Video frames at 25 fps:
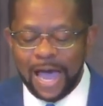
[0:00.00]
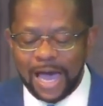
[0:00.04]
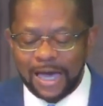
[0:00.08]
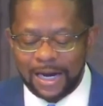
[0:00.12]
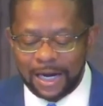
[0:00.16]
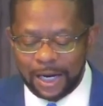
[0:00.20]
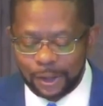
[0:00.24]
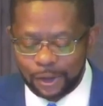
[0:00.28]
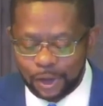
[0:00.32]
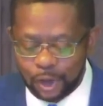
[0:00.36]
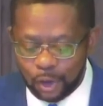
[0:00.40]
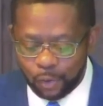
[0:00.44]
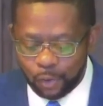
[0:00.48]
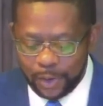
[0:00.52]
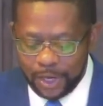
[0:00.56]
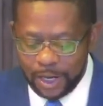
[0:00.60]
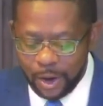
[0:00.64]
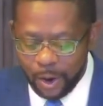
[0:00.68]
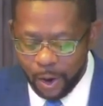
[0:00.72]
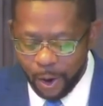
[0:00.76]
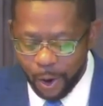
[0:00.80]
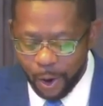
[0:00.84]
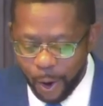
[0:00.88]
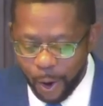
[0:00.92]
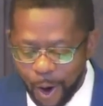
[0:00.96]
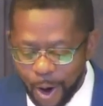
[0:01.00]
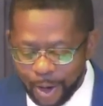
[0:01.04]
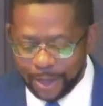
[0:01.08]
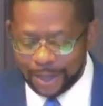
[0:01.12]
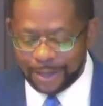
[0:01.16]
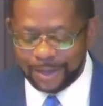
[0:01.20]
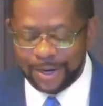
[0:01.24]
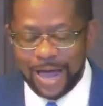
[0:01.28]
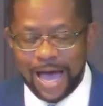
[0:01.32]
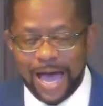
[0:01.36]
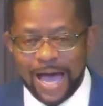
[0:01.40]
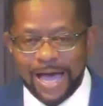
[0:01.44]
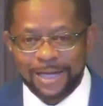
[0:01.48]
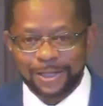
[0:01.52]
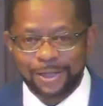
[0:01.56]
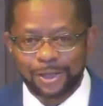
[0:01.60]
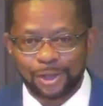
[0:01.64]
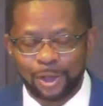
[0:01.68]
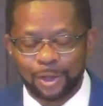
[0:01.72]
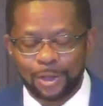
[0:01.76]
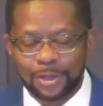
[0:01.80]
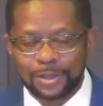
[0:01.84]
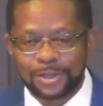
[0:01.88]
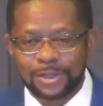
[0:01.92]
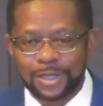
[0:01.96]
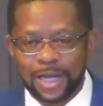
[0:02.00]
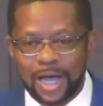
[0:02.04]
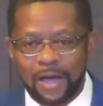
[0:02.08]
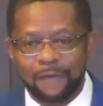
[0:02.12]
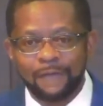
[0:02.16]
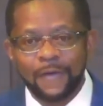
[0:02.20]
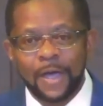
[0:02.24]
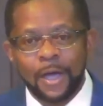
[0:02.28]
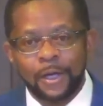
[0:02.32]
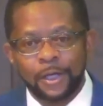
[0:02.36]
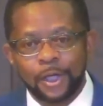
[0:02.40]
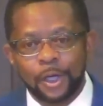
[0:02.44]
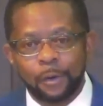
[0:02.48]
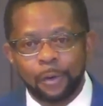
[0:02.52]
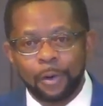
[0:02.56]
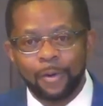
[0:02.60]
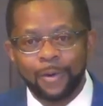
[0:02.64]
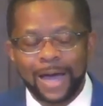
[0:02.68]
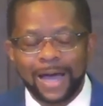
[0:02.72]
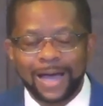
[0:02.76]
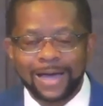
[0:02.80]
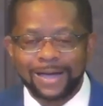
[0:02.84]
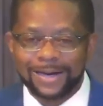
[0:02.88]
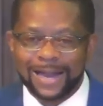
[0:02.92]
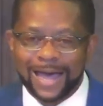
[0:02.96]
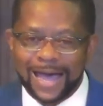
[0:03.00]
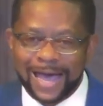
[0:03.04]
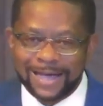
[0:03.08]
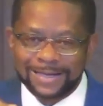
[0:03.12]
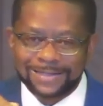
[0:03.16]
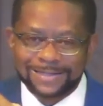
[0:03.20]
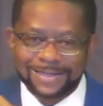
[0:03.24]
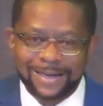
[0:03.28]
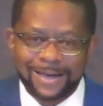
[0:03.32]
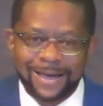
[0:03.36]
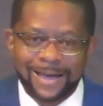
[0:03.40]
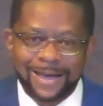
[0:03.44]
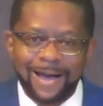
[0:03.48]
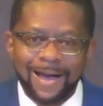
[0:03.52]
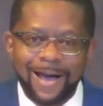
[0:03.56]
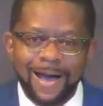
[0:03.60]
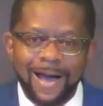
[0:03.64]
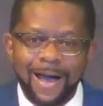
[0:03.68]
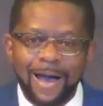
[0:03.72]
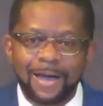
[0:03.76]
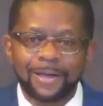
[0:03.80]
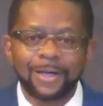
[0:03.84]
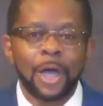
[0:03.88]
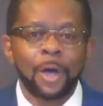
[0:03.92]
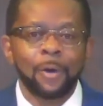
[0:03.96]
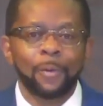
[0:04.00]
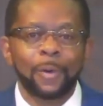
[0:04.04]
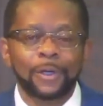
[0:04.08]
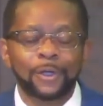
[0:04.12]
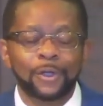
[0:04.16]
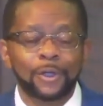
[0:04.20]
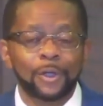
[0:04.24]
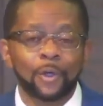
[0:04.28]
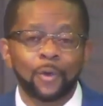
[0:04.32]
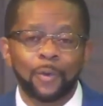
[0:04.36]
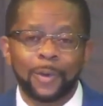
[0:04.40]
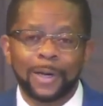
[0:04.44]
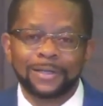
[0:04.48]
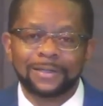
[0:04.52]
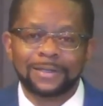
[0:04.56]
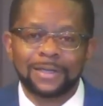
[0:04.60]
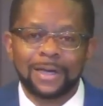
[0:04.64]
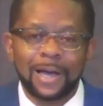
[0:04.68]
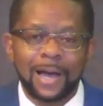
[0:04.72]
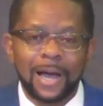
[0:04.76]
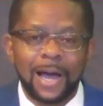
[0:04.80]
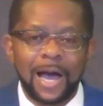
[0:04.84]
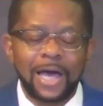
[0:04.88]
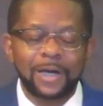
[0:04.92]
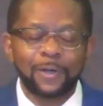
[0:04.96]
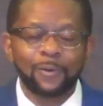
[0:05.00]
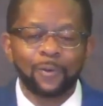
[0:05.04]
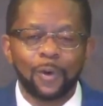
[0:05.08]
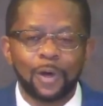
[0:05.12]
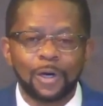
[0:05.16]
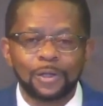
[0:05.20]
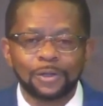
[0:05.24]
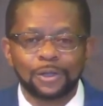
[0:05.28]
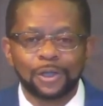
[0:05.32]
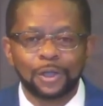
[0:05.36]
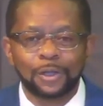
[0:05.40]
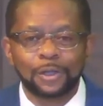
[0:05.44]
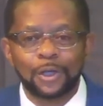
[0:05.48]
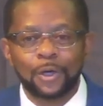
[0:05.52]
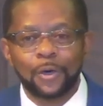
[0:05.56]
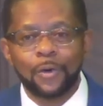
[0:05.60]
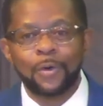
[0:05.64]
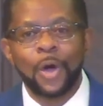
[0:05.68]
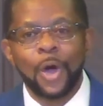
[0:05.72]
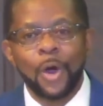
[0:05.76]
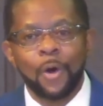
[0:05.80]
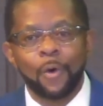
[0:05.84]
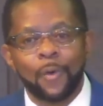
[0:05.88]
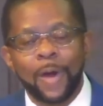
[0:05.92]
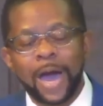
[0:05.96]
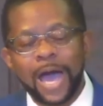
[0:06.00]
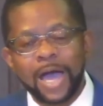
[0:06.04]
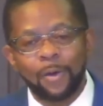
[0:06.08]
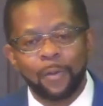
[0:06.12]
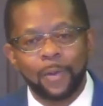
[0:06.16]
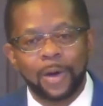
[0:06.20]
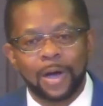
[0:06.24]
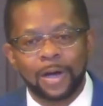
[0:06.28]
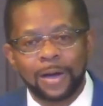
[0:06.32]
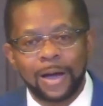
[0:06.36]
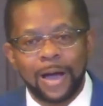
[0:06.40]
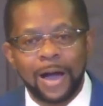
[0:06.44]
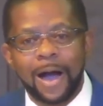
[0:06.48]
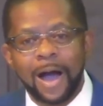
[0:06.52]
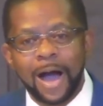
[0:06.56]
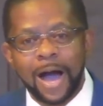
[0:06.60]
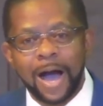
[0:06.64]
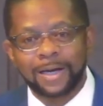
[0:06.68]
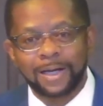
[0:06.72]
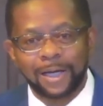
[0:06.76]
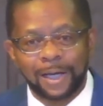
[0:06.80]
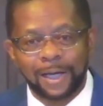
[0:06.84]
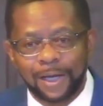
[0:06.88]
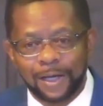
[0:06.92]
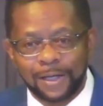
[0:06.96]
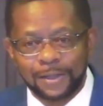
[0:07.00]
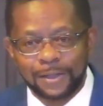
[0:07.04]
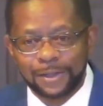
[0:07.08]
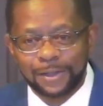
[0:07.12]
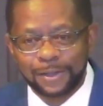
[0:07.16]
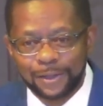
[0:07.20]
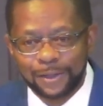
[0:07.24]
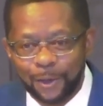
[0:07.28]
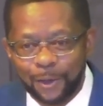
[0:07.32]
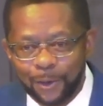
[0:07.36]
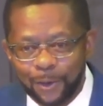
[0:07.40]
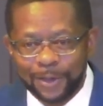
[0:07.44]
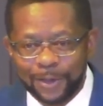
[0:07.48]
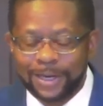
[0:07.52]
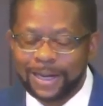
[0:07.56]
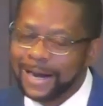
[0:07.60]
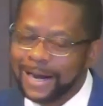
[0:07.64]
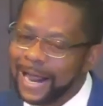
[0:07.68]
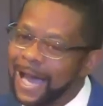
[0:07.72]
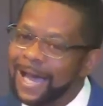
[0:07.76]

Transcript: And as you reorganize yourself, you will recognize God will do what God wants to do right where God is doing it.